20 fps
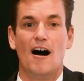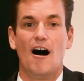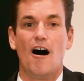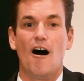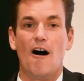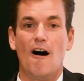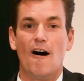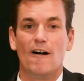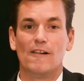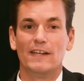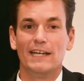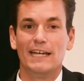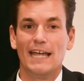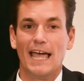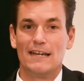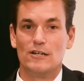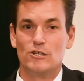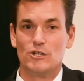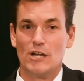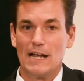Holly
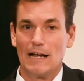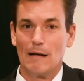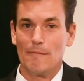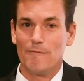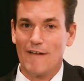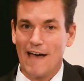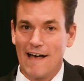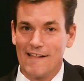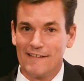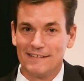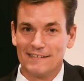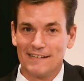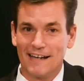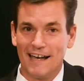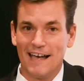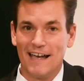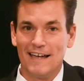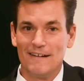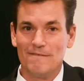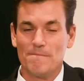and Jacob
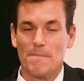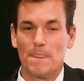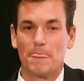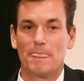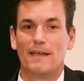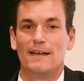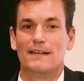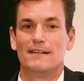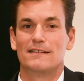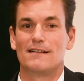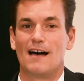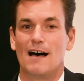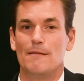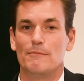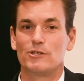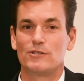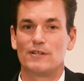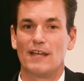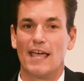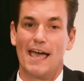Valentine,
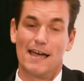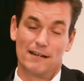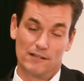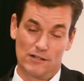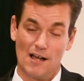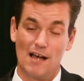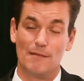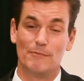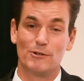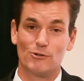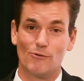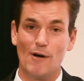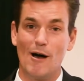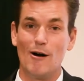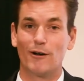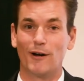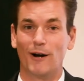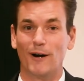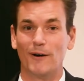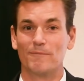Thomas, and Thomas
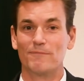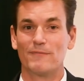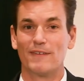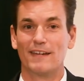Welker.